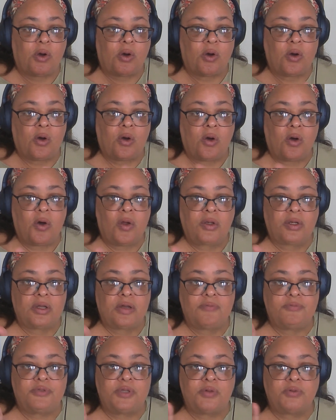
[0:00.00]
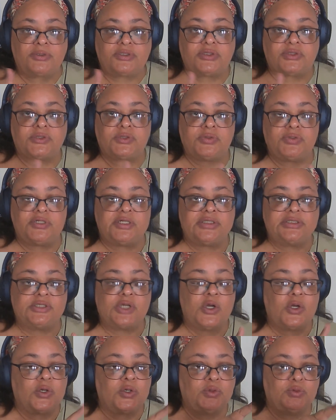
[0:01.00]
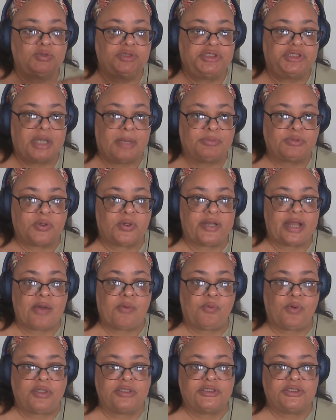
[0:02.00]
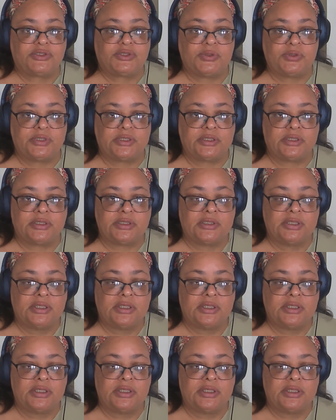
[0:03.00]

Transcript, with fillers: all of those students who jumped on that one student.